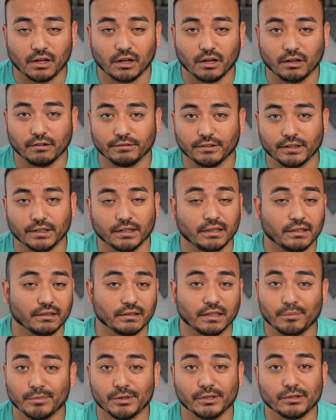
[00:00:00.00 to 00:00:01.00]
off a
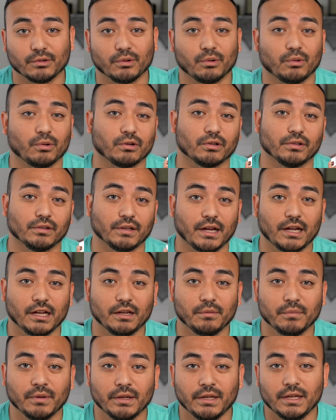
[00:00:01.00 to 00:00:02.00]
lemon or
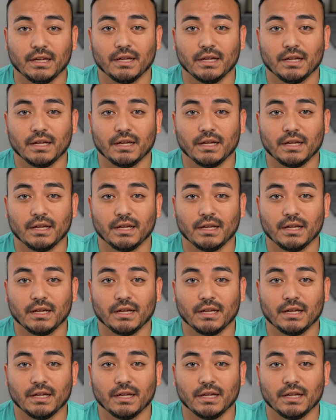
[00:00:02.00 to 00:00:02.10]
lime,